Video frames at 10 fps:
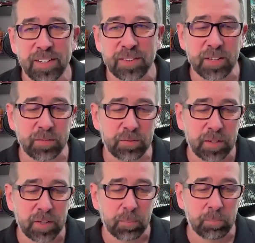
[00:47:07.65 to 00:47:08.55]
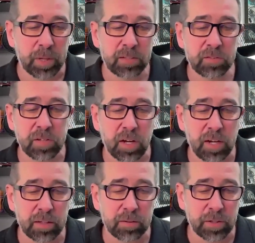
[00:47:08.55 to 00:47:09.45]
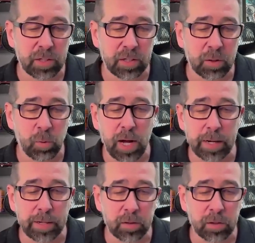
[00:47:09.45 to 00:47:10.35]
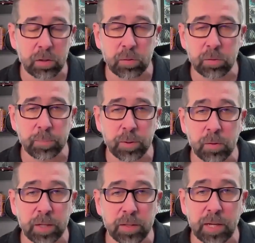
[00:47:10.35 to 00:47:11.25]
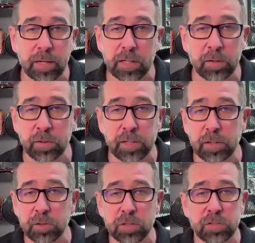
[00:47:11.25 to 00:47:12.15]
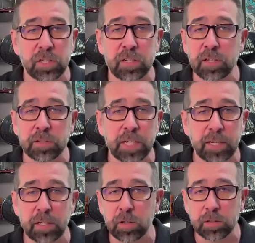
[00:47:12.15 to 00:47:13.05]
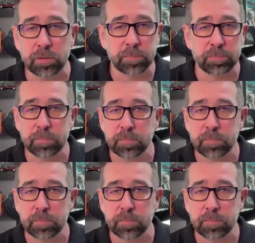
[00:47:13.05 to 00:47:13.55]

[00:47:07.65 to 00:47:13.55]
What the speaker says: They've been inside of a Rocket or a Loan Depot, and literally they're just sitting there taking calls,